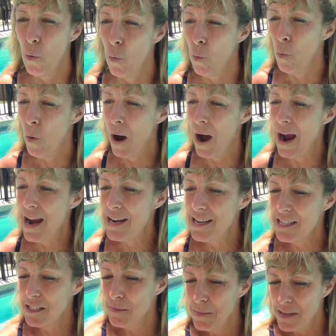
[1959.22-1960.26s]
why
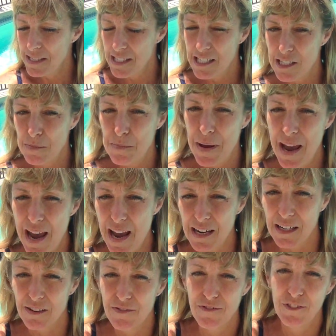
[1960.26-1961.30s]
does Mrs.
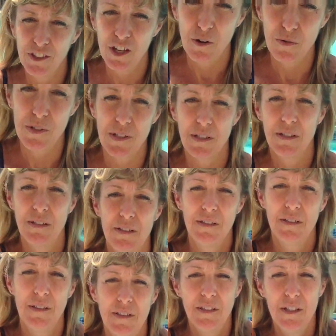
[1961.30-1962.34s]
Peck float?
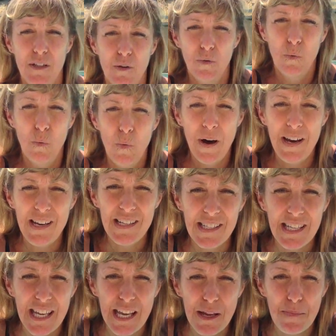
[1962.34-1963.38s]
What is
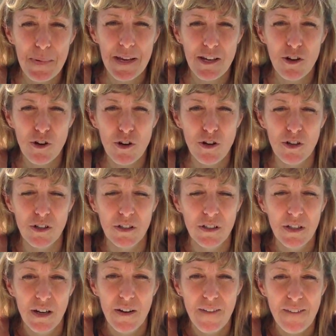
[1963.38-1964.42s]
keeping her
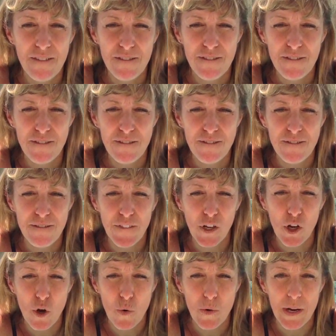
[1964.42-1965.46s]

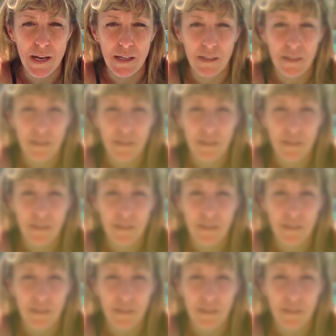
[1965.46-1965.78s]
floating?